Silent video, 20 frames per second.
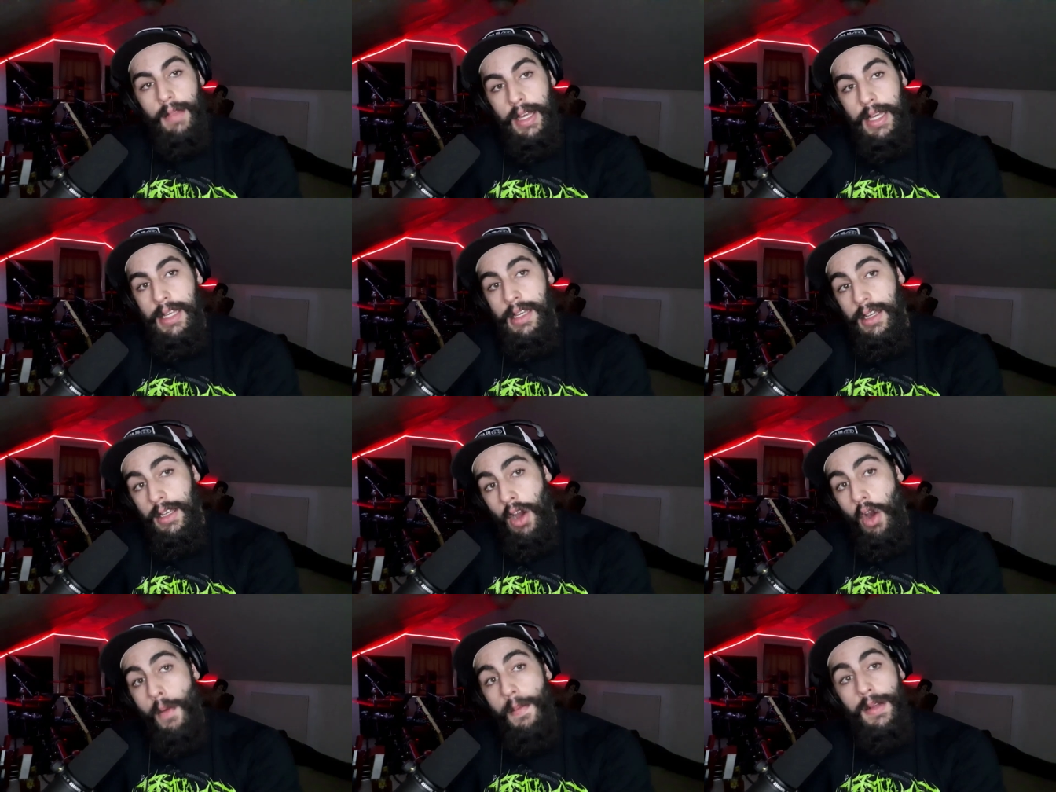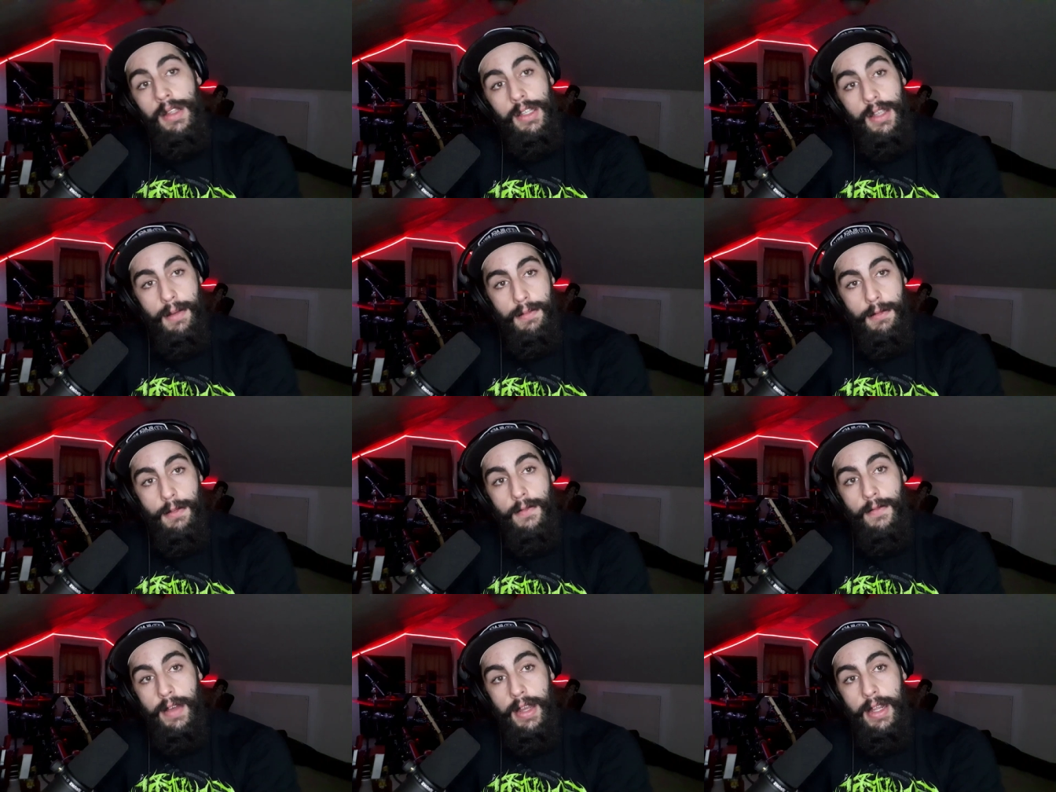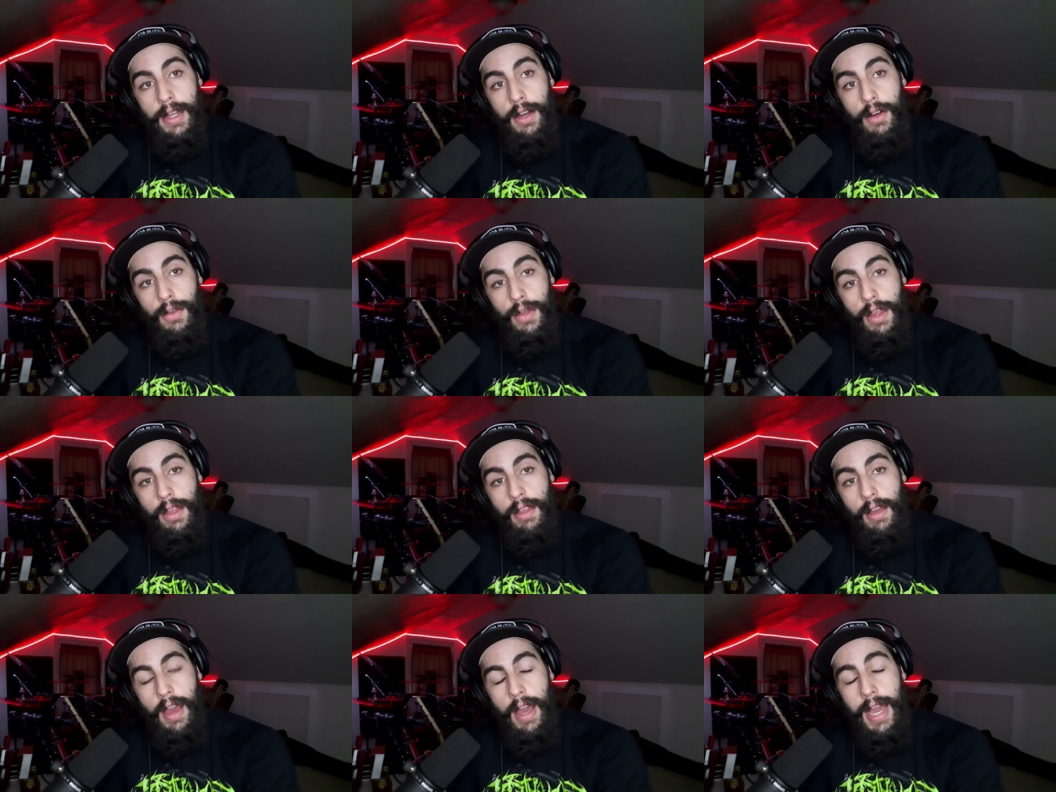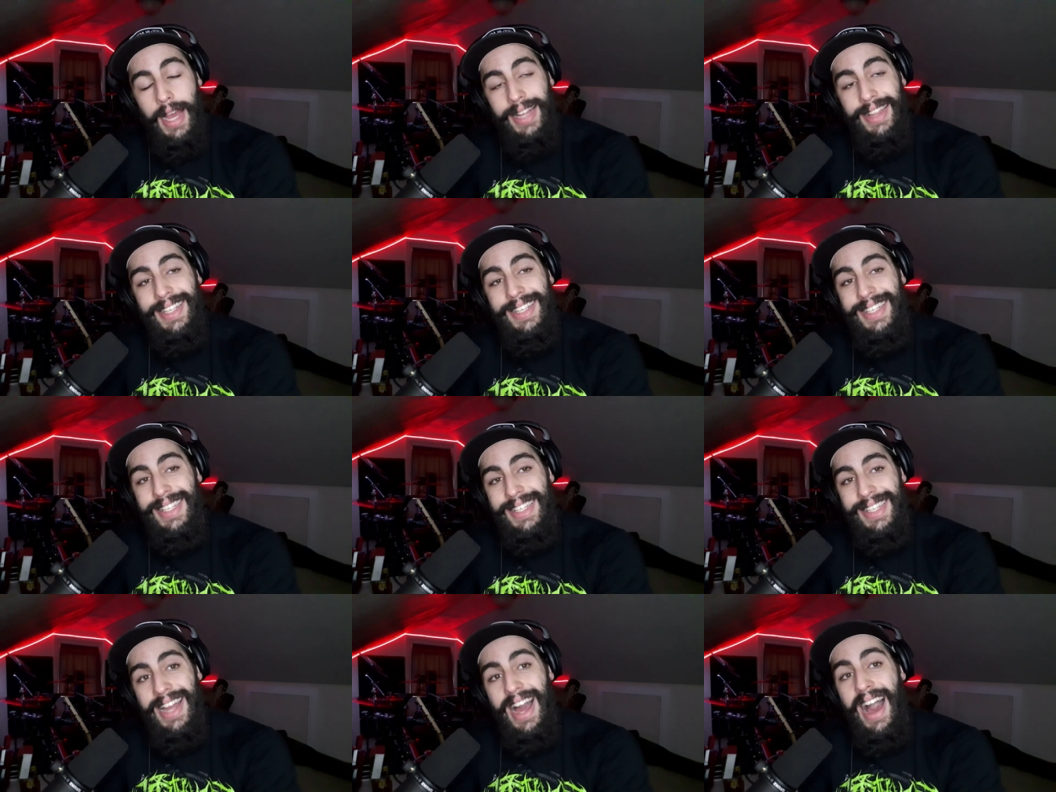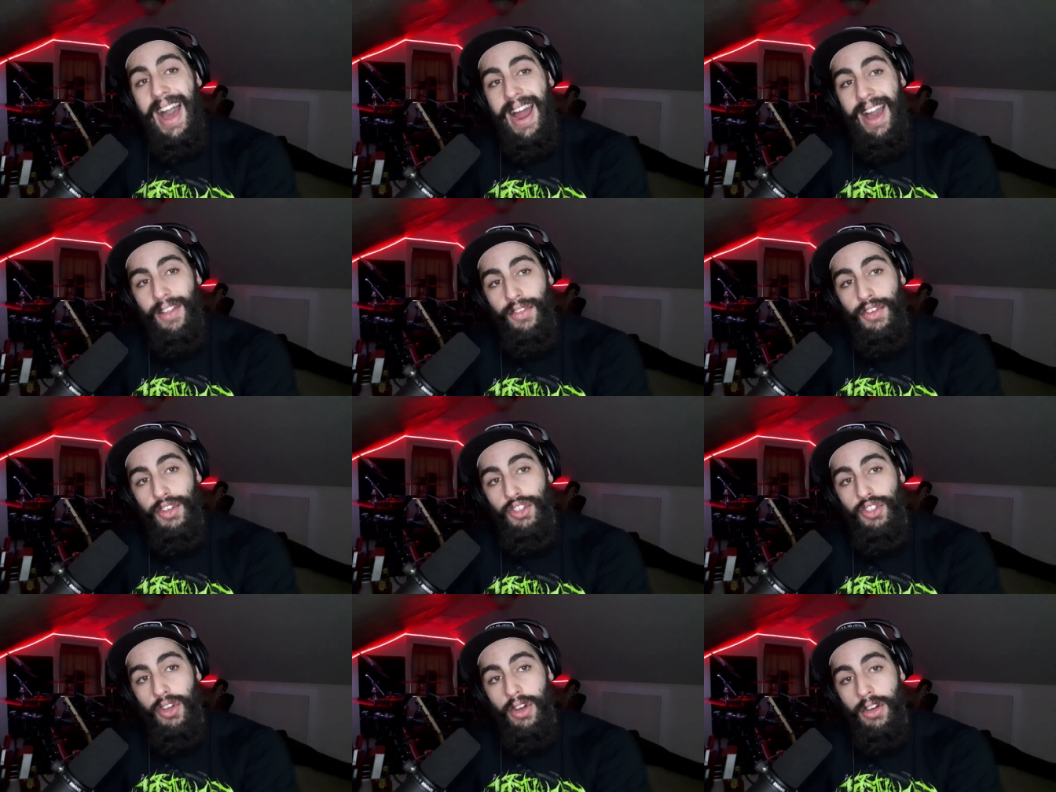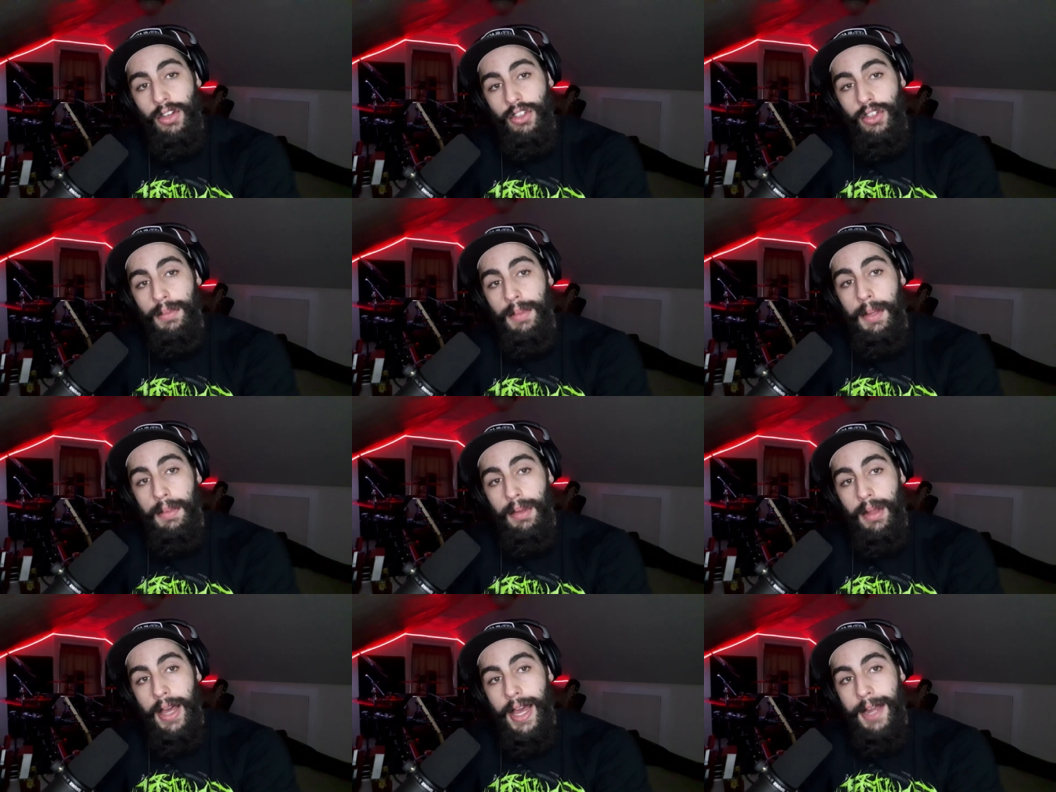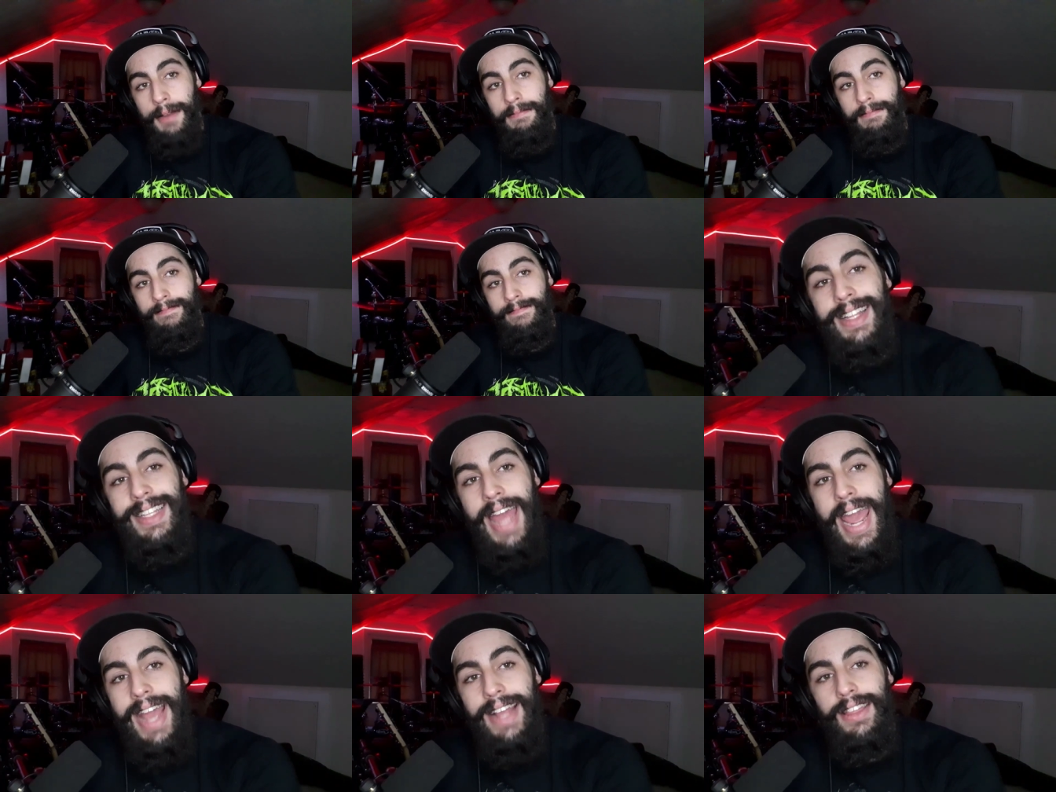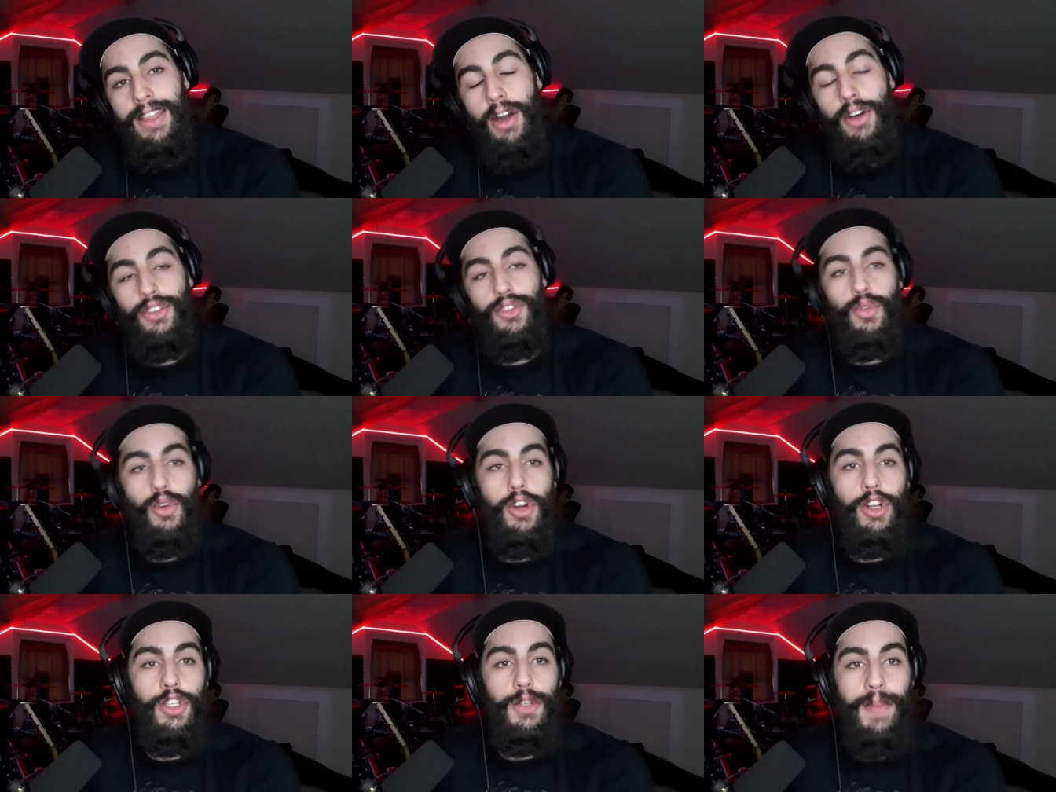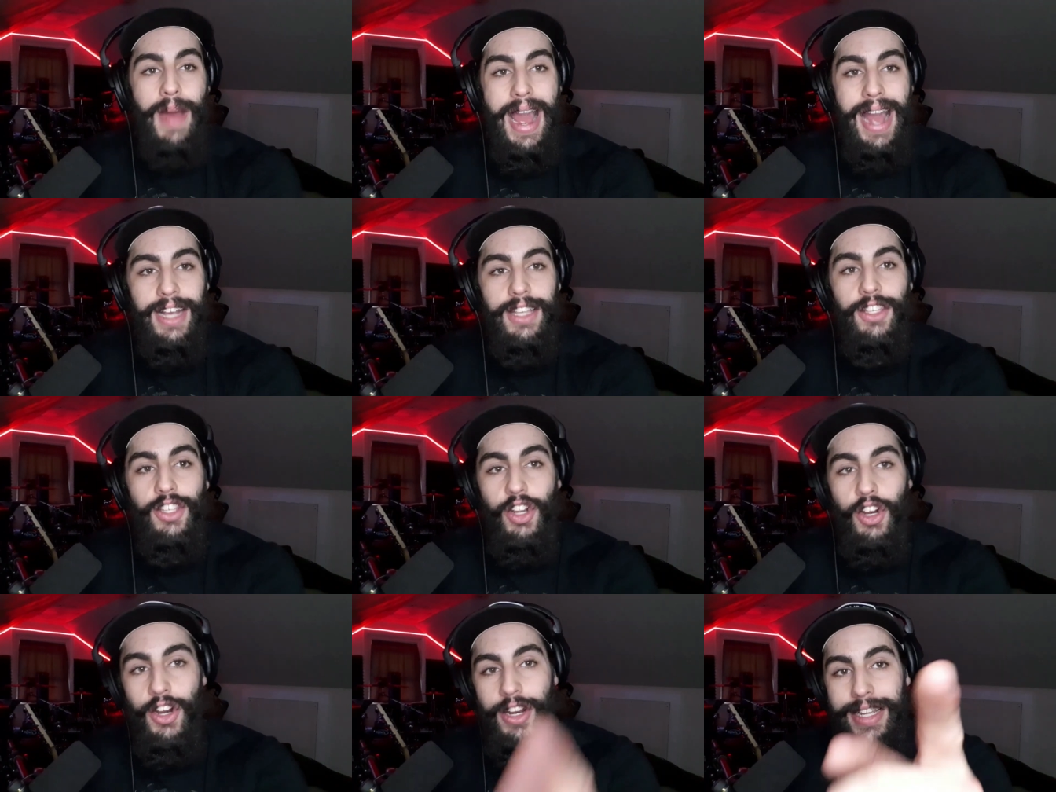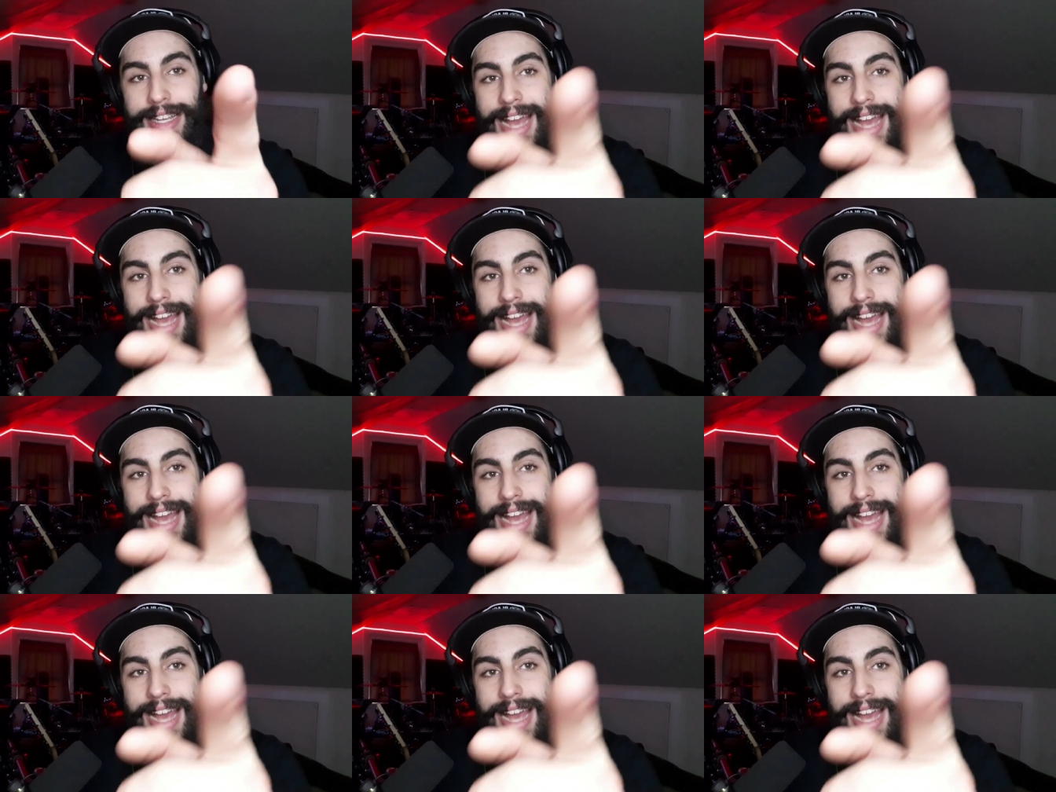He opens up the video with saying, this is not how this song should be played. Take those words back, sir.